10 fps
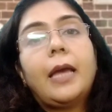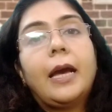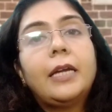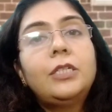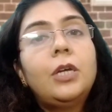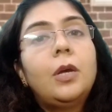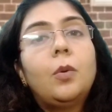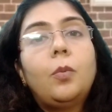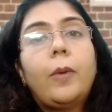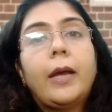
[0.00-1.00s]
add
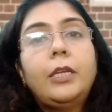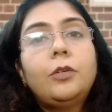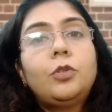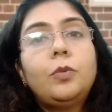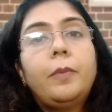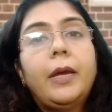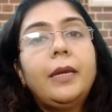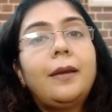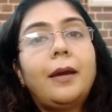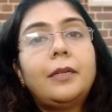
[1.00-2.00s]
value to my
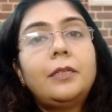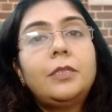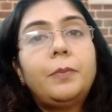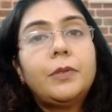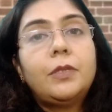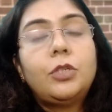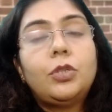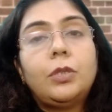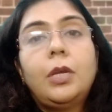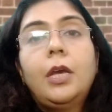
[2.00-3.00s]
current
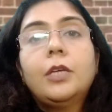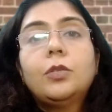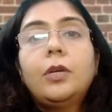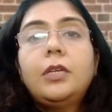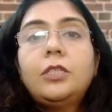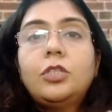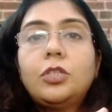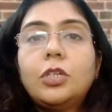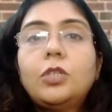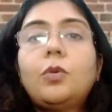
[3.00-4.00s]
position. So,
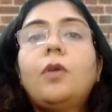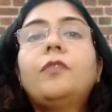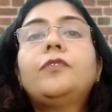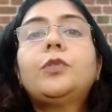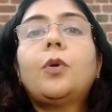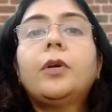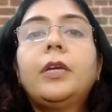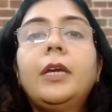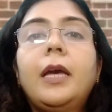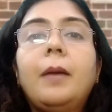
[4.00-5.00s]
instead of
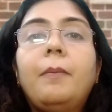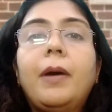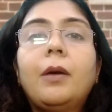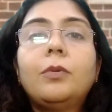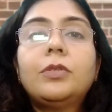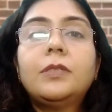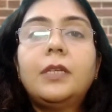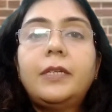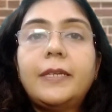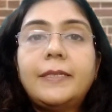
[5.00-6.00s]
talking about
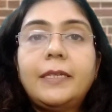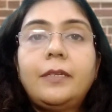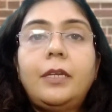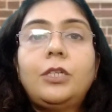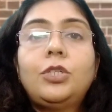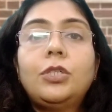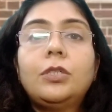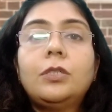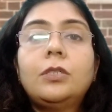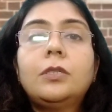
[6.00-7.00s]
the
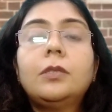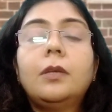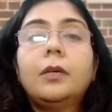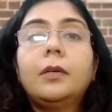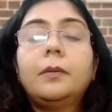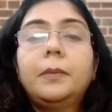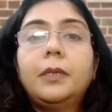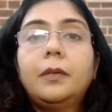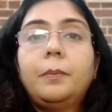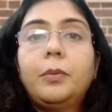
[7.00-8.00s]
designations,
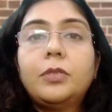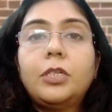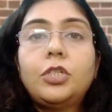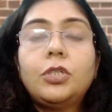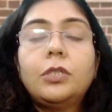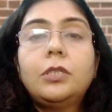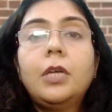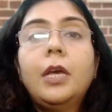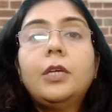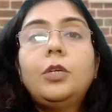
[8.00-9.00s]
the positions,
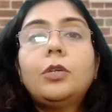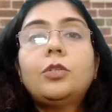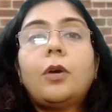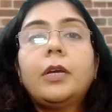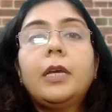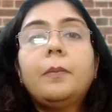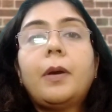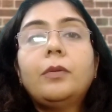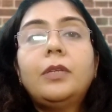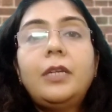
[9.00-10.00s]
you are talking
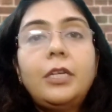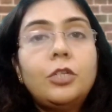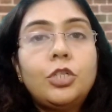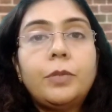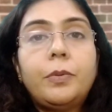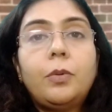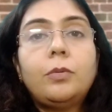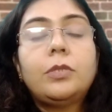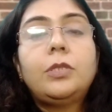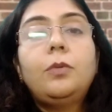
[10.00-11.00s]
about the leadership
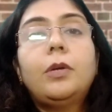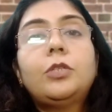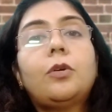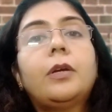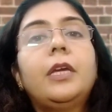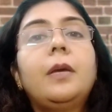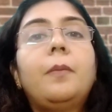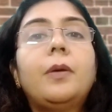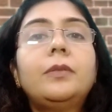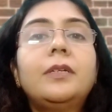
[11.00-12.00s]
roles, you are talking
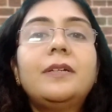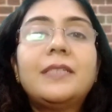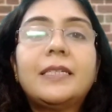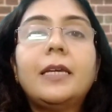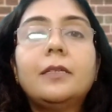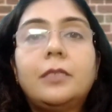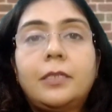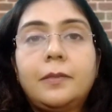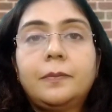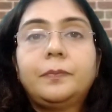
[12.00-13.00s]
about the skills.